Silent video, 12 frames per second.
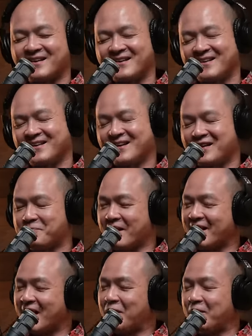Like, yeah.
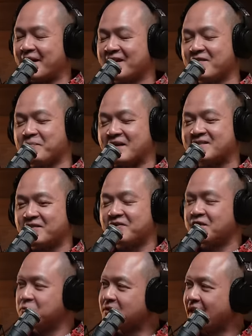But now I give myself
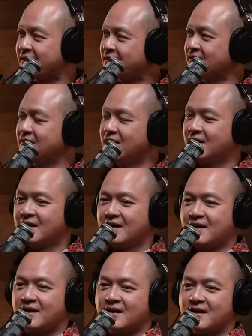a new title.
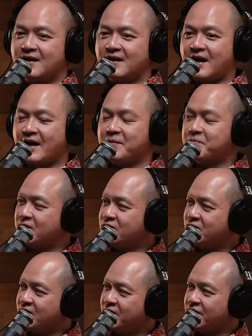Okay. Uh, I'm the
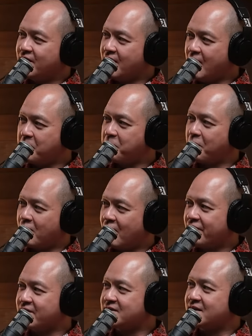Chief K P O
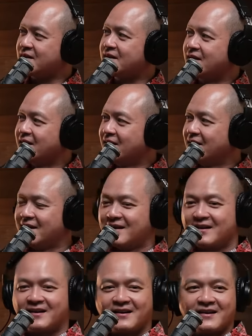Officer.
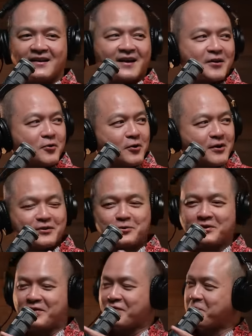I go
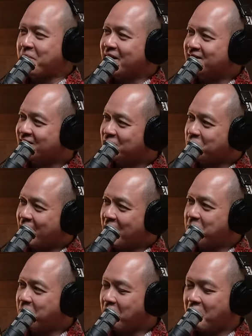into different places to
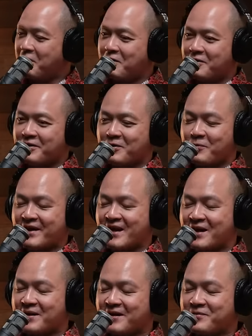K P O, you know,
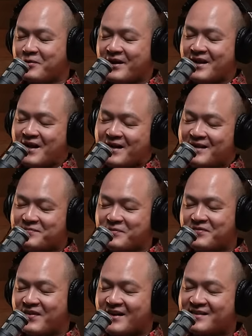whether, I, whether
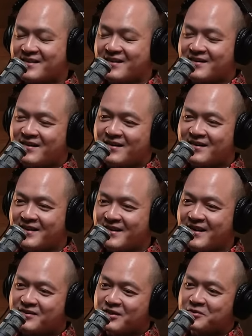I'm invited or not. And
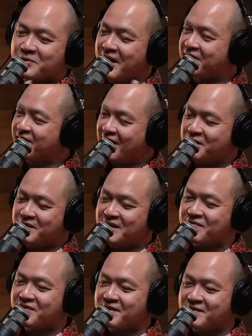then I try to add value in
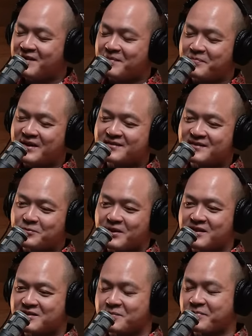different uh, places,
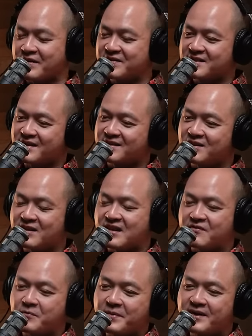whether it's the private sector or
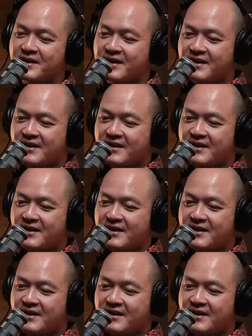government.